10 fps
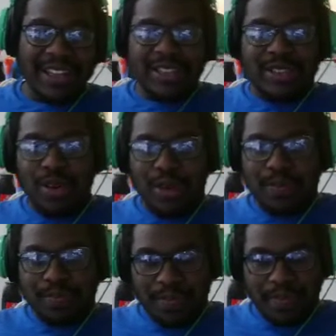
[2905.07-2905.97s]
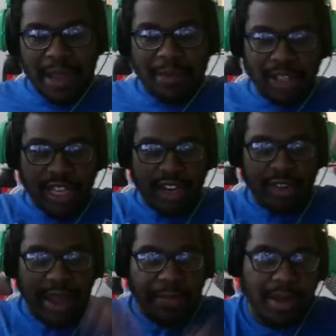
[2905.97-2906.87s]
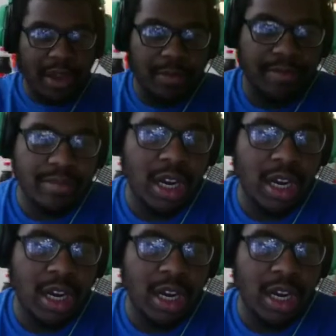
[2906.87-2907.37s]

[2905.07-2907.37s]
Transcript: So I'm gonna try to wrap it up.